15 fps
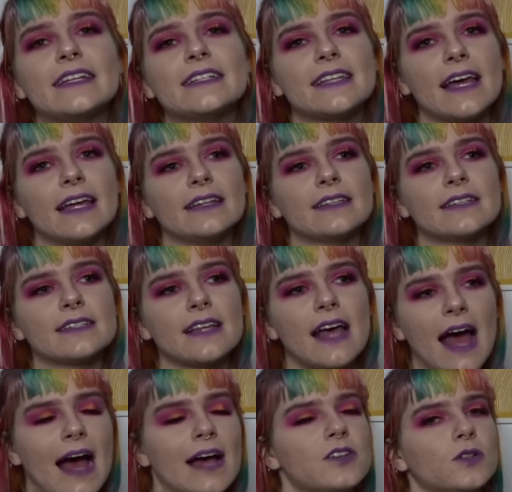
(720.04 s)
sense
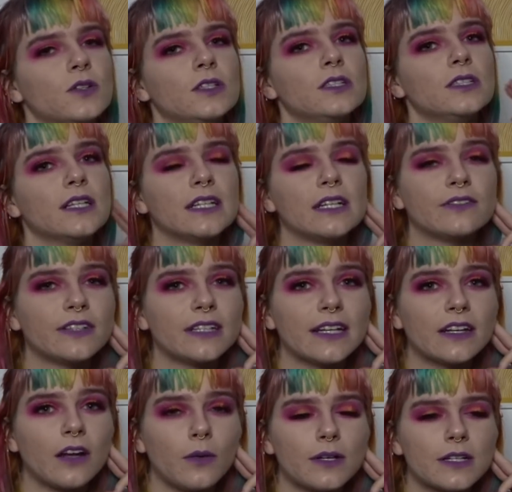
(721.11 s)
at all, and I feel like
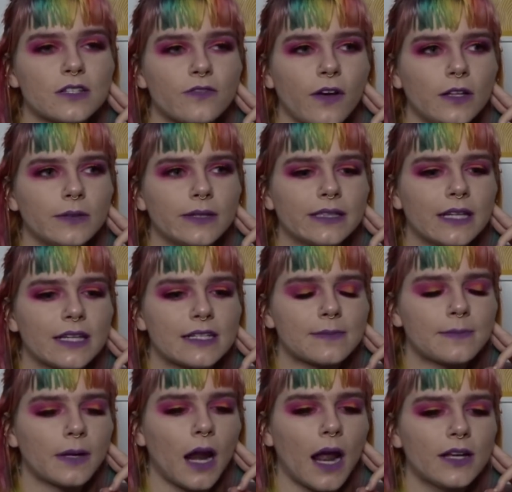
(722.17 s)
no one's following this,
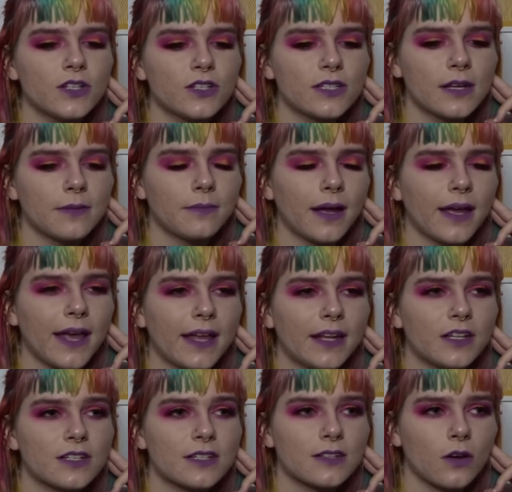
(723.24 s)
but my head
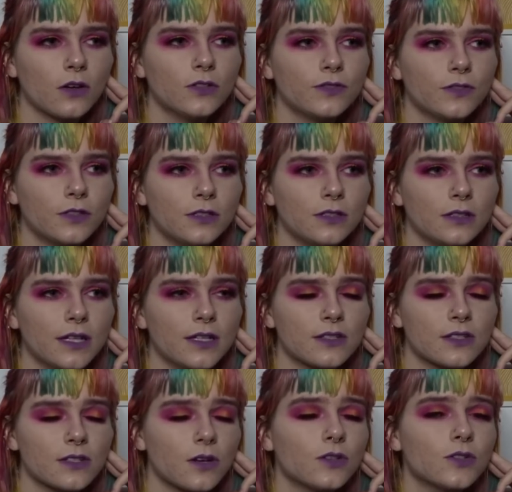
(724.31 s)
is so full and
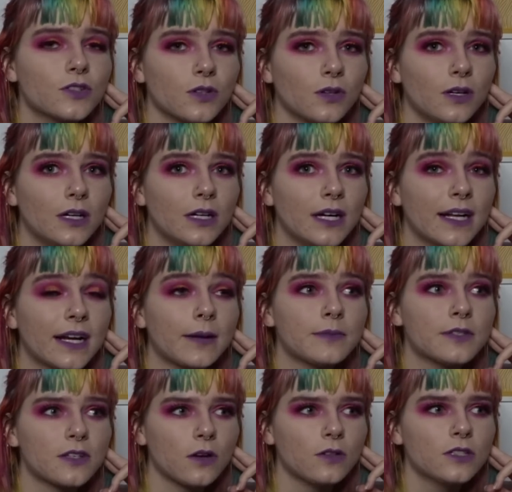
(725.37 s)
so sore, and I'm
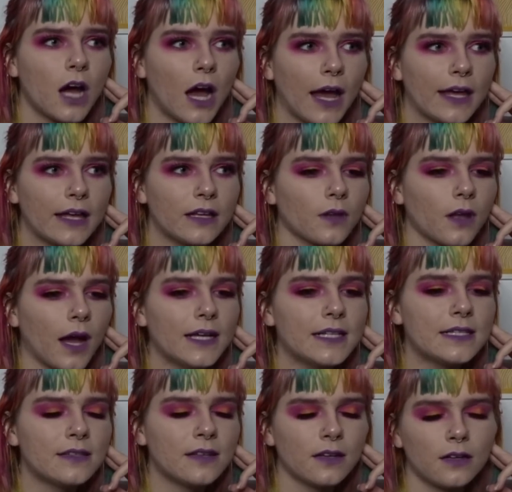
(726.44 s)
so tired.
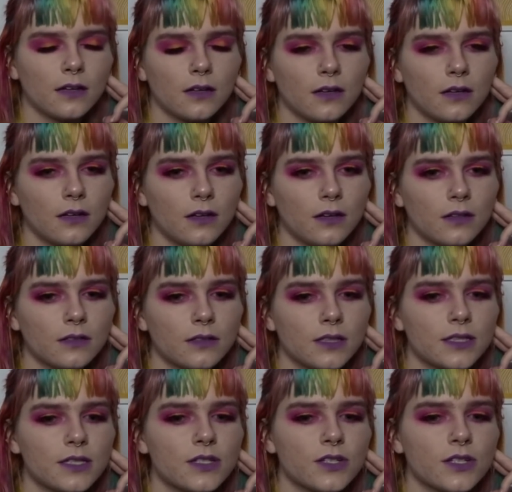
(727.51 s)

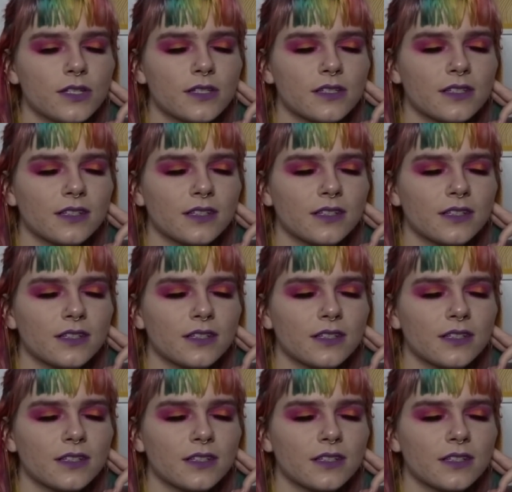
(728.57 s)
This is just,